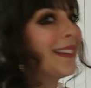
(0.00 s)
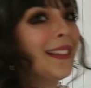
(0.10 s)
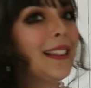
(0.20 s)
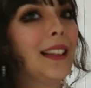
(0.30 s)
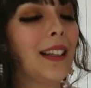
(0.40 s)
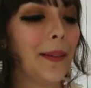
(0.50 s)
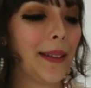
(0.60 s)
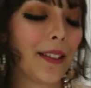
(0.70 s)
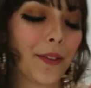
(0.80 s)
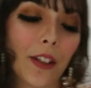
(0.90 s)
other than that, I
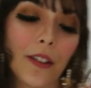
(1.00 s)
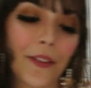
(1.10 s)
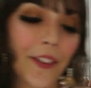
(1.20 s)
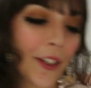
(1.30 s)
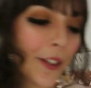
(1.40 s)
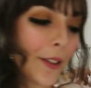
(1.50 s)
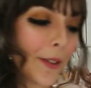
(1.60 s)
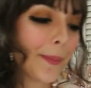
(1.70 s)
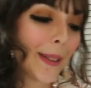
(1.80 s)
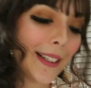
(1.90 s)
mean, I've got a
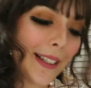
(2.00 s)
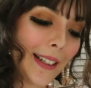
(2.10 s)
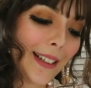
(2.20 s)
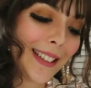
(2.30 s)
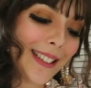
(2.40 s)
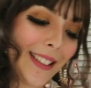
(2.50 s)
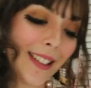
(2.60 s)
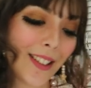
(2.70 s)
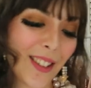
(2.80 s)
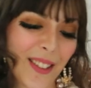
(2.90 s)
few, but
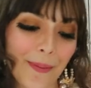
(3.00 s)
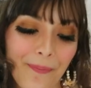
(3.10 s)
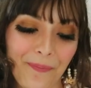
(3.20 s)
ah, just